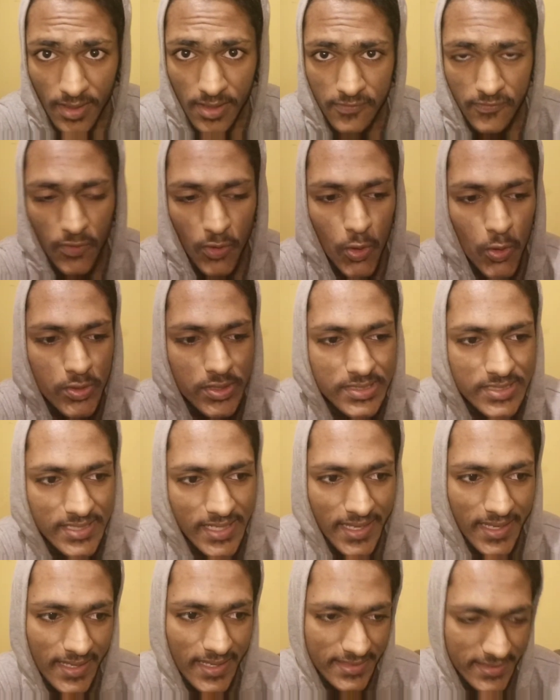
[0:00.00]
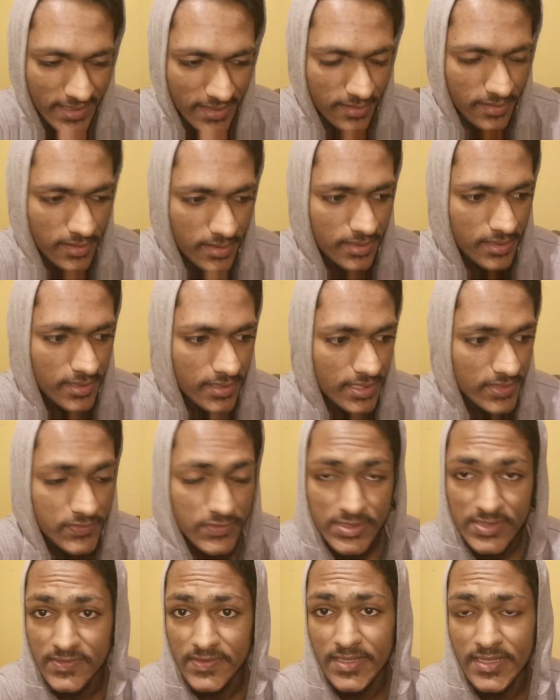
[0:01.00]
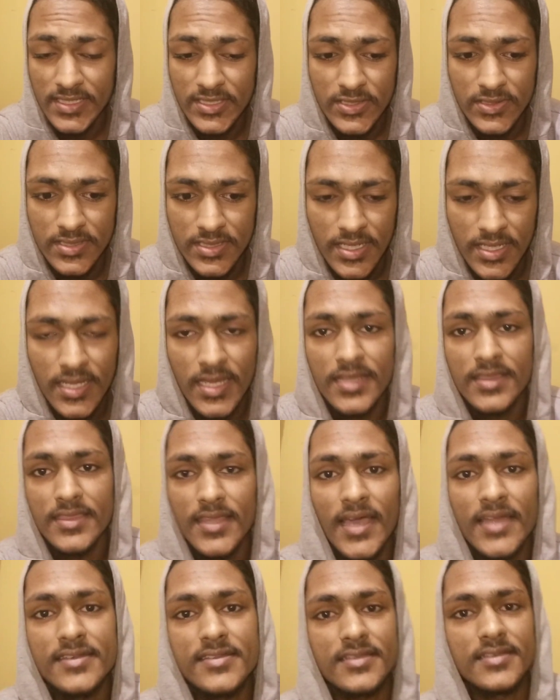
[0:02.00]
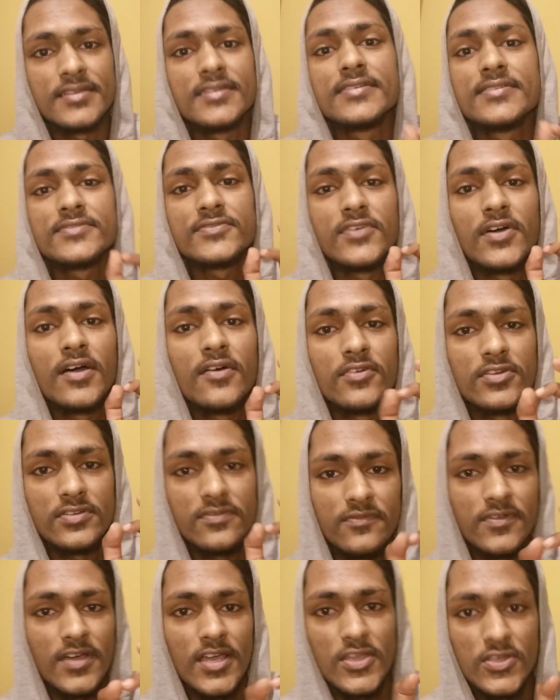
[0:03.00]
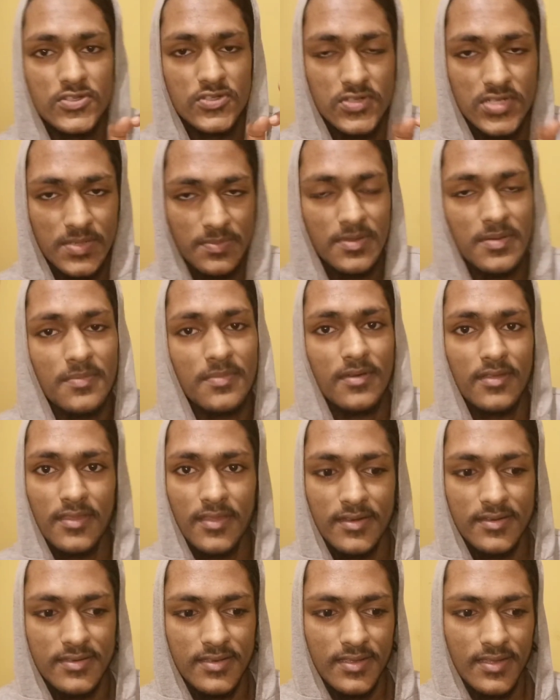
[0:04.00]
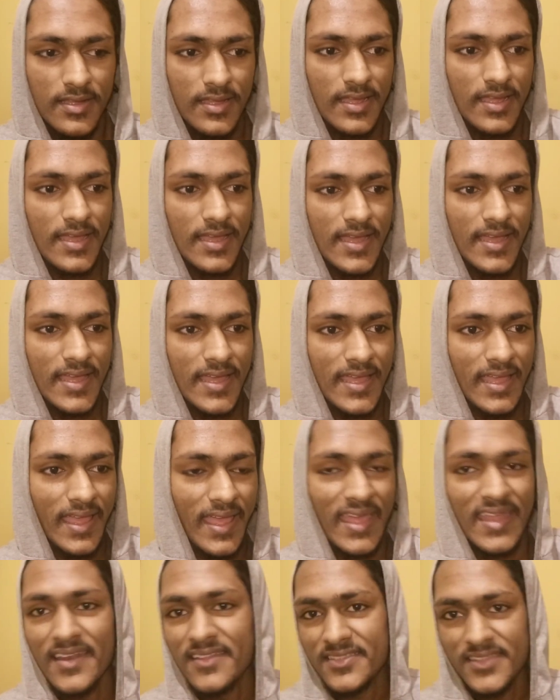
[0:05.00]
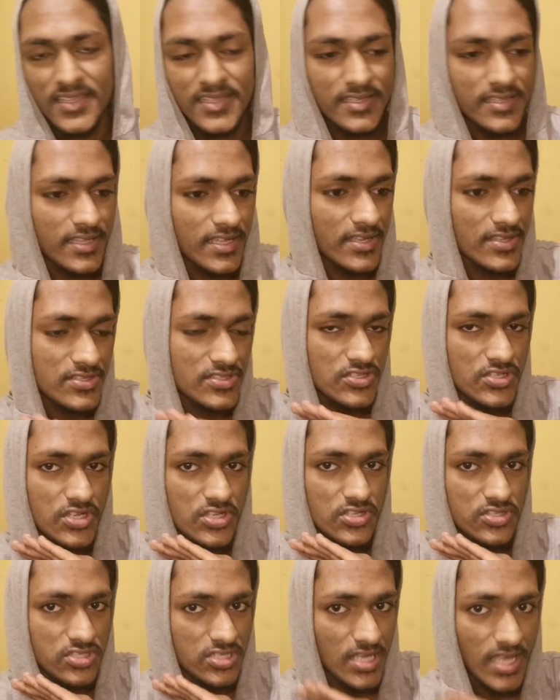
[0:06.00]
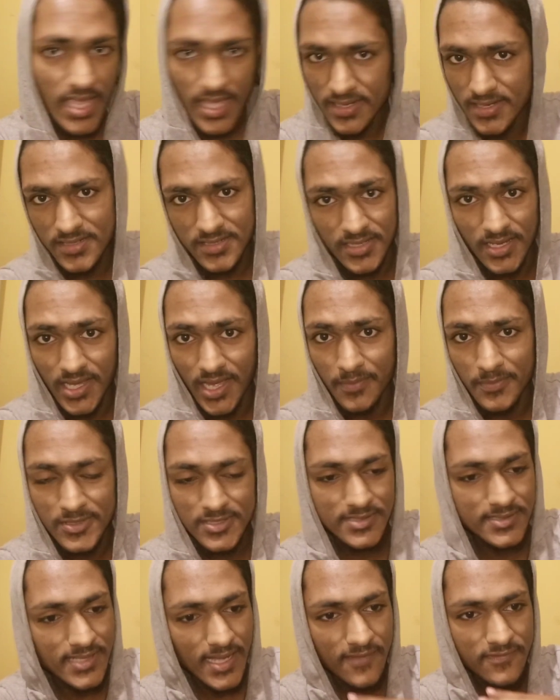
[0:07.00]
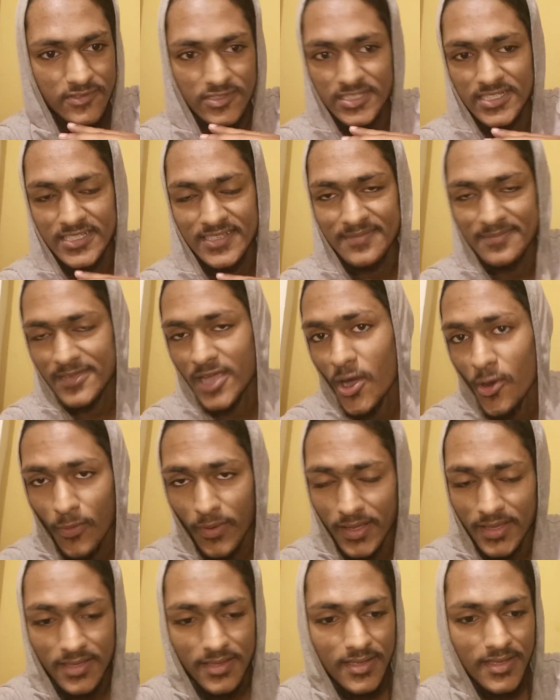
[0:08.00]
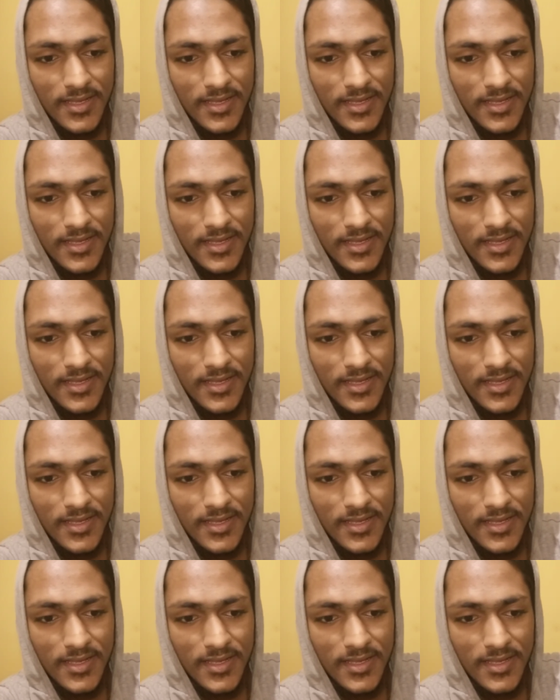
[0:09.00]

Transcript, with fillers: for the day. I think it was a very good day, and that is why you should remember that anything can change anytime. You just have to keep going,